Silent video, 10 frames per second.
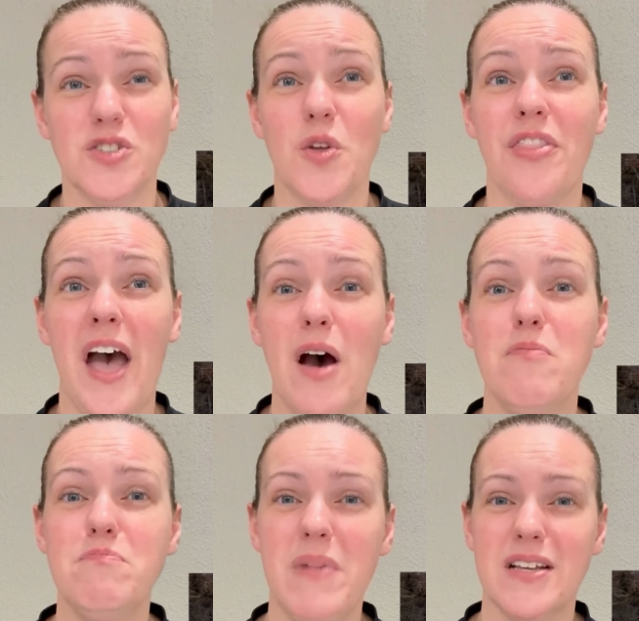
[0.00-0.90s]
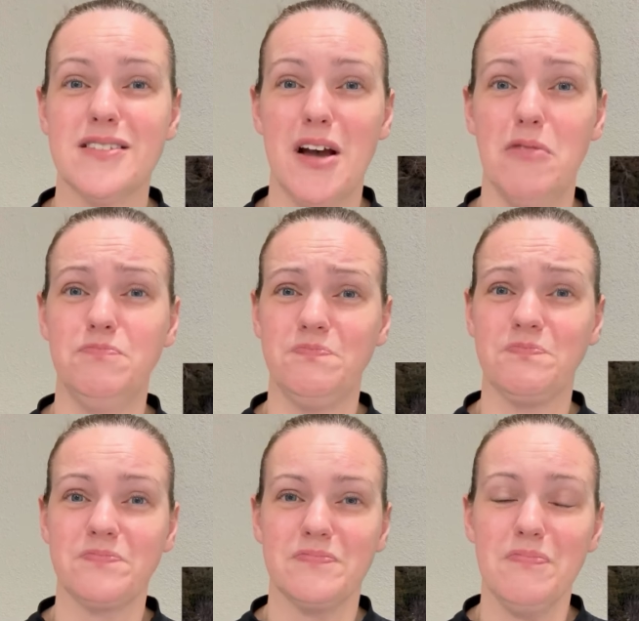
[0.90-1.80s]
So that messed up
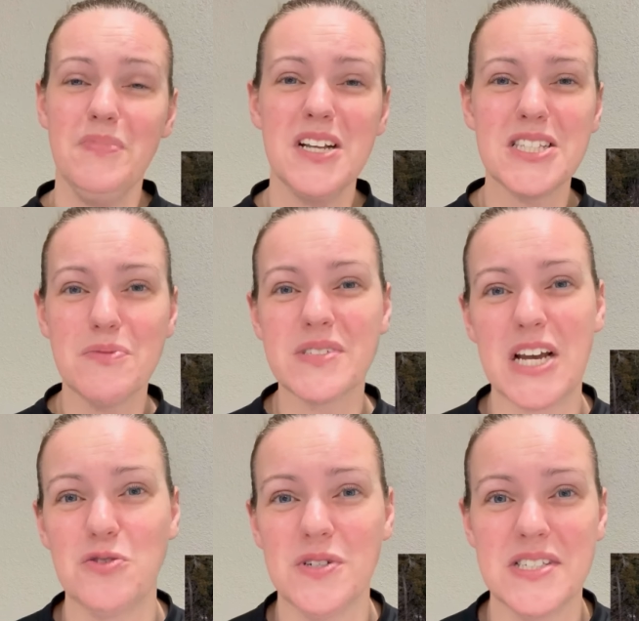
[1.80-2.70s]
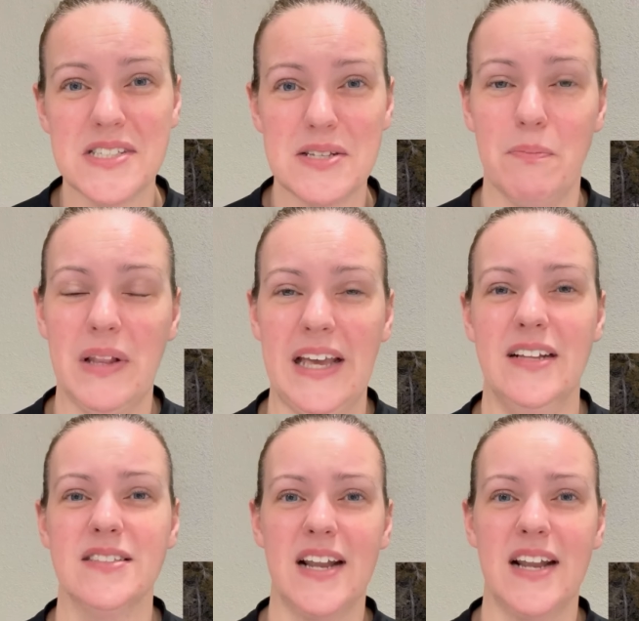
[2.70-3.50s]
some schedules and some plans.